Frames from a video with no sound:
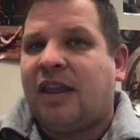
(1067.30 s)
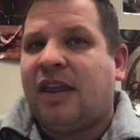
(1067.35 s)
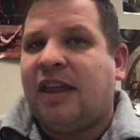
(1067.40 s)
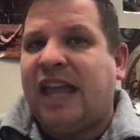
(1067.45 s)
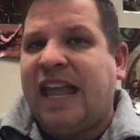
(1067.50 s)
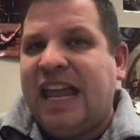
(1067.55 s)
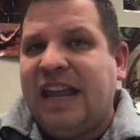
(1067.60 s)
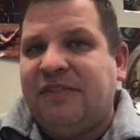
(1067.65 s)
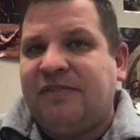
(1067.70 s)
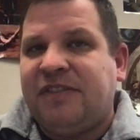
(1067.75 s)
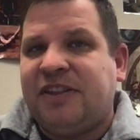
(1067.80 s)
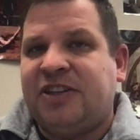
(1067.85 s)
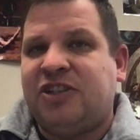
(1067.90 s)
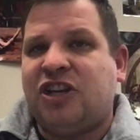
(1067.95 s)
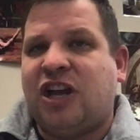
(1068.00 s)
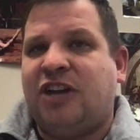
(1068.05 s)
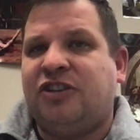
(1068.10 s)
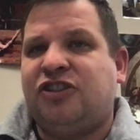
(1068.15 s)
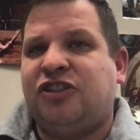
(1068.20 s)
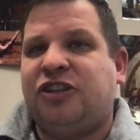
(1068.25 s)
If the
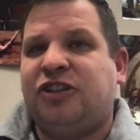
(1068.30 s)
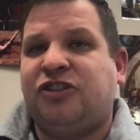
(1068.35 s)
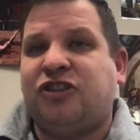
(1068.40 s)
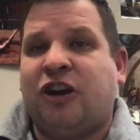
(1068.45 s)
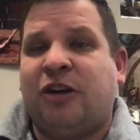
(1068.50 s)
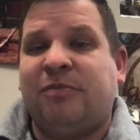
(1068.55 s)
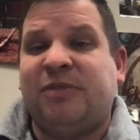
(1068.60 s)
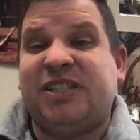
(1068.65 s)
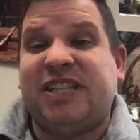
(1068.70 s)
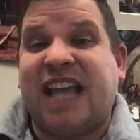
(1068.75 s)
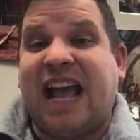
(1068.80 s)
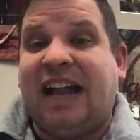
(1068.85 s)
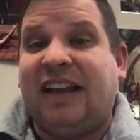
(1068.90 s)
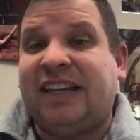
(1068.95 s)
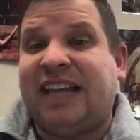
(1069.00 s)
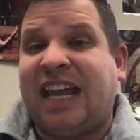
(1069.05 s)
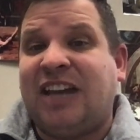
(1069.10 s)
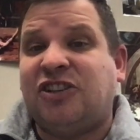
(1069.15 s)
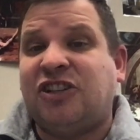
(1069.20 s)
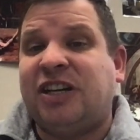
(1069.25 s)
judge determines the
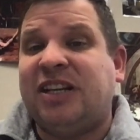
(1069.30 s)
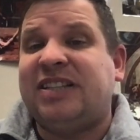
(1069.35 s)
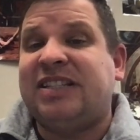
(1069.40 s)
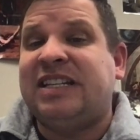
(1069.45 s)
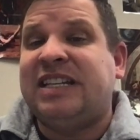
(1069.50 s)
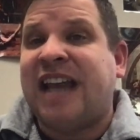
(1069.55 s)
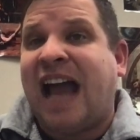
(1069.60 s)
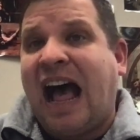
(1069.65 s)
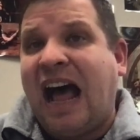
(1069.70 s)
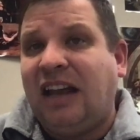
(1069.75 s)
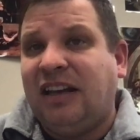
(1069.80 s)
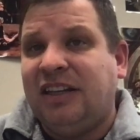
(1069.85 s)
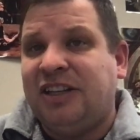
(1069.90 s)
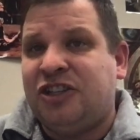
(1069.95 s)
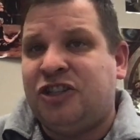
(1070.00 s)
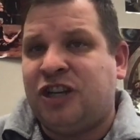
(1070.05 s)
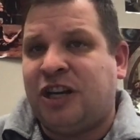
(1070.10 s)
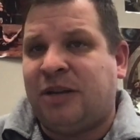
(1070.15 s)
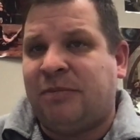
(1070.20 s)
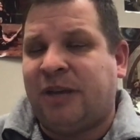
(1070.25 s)
allegation is not
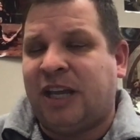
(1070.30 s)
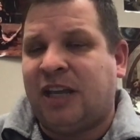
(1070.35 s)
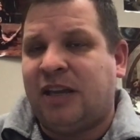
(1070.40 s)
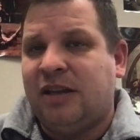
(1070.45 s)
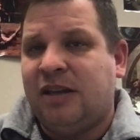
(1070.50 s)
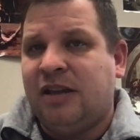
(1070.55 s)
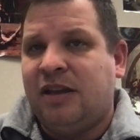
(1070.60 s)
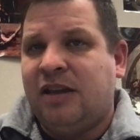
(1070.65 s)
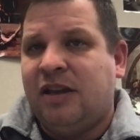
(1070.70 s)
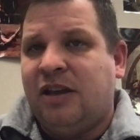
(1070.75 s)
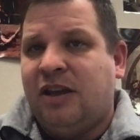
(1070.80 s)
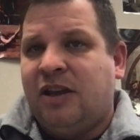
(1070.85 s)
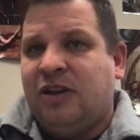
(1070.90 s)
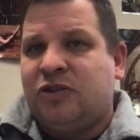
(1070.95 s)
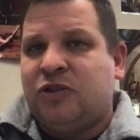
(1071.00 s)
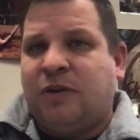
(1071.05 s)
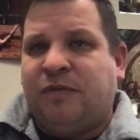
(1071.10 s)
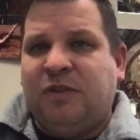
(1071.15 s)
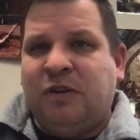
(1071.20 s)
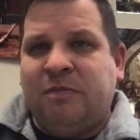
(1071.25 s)
legitimate,
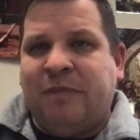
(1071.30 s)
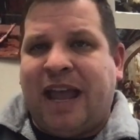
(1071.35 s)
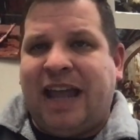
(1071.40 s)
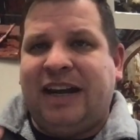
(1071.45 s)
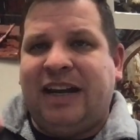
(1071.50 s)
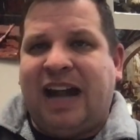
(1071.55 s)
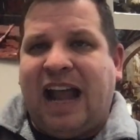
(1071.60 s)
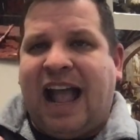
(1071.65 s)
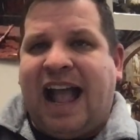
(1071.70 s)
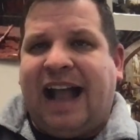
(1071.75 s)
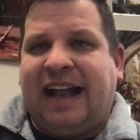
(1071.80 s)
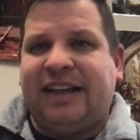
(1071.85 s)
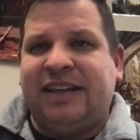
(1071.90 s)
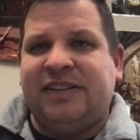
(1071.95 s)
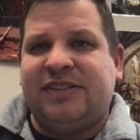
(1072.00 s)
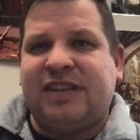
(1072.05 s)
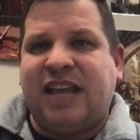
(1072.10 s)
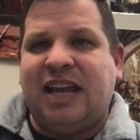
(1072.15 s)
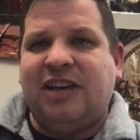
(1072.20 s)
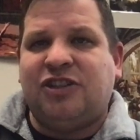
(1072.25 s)
so if you made an
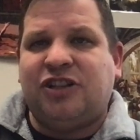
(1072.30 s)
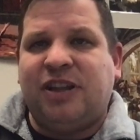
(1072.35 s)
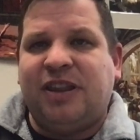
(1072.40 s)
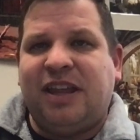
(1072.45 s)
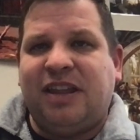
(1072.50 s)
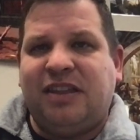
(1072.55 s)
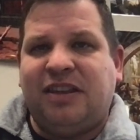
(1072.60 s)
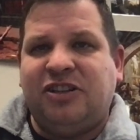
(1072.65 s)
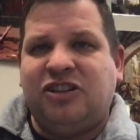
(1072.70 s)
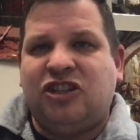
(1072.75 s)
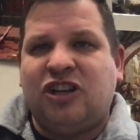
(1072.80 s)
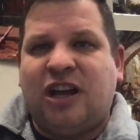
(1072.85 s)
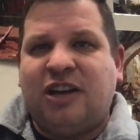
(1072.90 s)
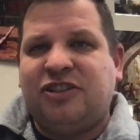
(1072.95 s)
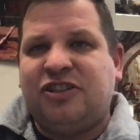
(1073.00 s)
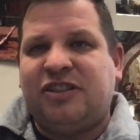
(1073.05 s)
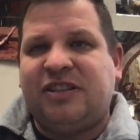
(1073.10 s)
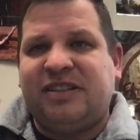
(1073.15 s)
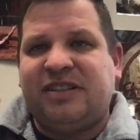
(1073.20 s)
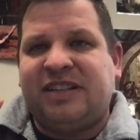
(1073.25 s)
accusation that the
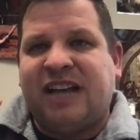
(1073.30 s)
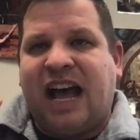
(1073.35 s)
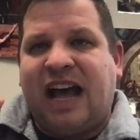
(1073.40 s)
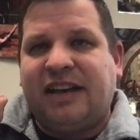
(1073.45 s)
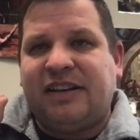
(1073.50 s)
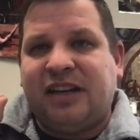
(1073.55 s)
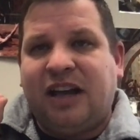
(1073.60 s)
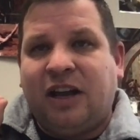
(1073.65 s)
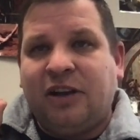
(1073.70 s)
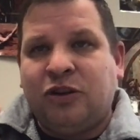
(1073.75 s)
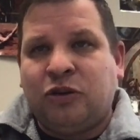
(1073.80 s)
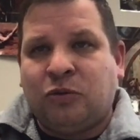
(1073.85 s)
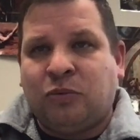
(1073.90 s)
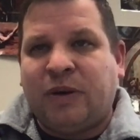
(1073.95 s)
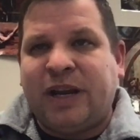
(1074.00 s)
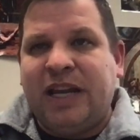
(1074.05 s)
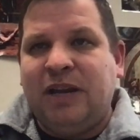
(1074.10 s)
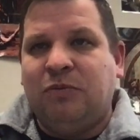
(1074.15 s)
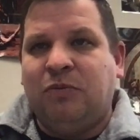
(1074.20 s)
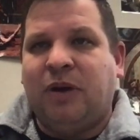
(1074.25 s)
judge does not
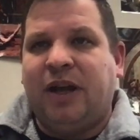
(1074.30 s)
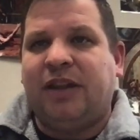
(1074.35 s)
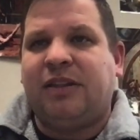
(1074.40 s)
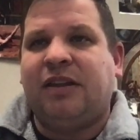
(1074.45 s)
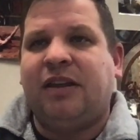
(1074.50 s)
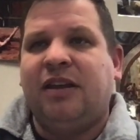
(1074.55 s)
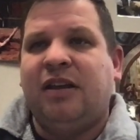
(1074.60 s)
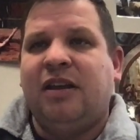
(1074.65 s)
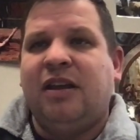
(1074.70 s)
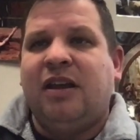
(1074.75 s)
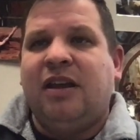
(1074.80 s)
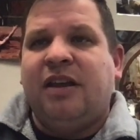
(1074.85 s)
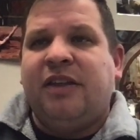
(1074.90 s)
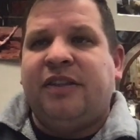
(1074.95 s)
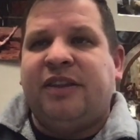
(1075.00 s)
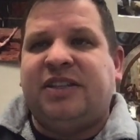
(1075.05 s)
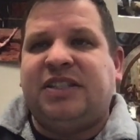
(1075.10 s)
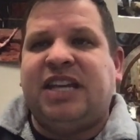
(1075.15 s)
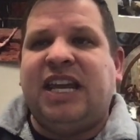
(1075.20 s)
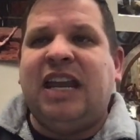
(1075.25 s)
agree with,
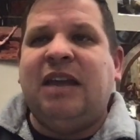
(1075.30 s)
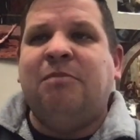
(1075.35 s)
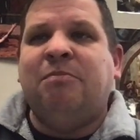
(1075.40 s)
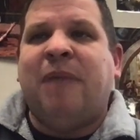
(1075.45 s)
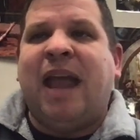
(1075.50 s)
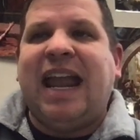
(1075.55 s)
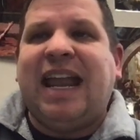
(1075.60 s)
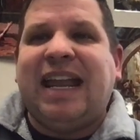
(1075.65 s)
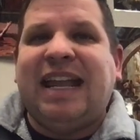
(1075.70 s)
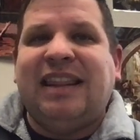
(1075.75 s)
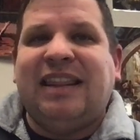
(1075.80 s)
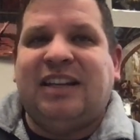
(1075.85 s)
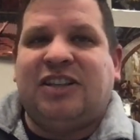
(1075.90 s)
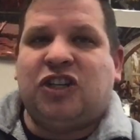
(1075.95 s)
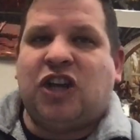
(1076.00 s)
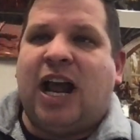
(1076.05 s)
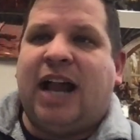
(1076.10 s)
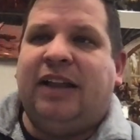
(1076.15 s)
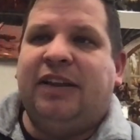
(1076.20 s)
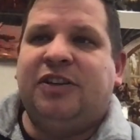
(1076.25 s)
the team making the
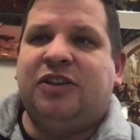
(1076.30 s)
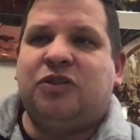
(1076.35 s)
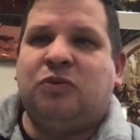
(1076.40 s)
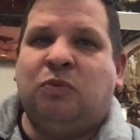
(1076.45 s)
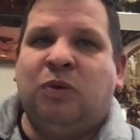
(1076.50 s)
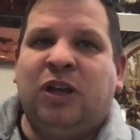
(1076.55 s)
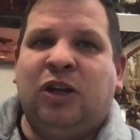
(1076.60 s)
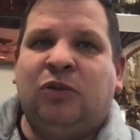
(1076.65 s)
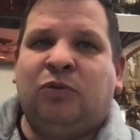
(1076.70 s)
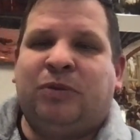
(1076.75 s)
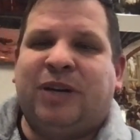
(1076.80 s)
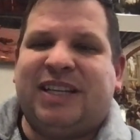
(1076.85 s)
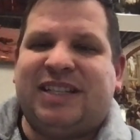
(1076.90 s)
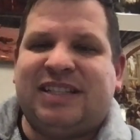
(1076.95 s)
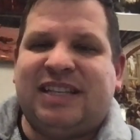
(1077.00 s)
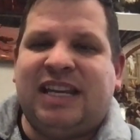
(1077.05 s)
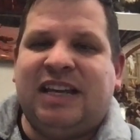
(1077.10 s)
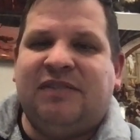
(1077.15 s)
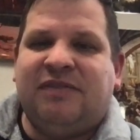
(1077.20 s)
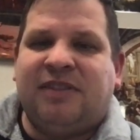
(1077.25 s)
challenge will
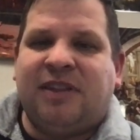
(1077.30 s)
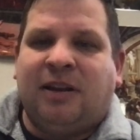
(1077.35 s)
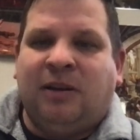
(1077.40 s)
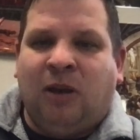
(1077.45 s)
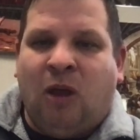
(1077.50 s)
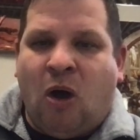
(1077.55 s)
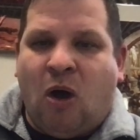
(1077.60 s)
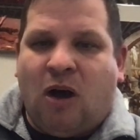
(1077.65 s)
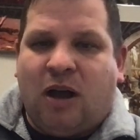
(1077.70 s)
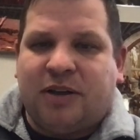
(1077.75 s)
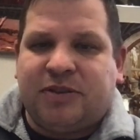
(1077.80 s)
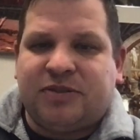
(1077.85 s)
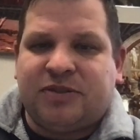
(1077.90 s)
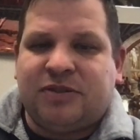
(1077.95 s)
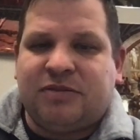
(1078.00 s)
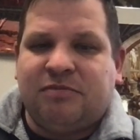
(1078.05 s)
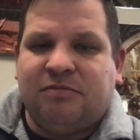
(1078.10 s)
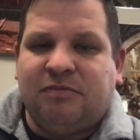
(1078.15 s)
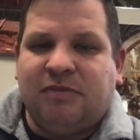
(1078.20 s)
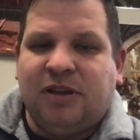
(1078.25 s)
receive the
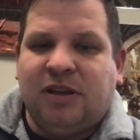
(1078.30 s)
loss.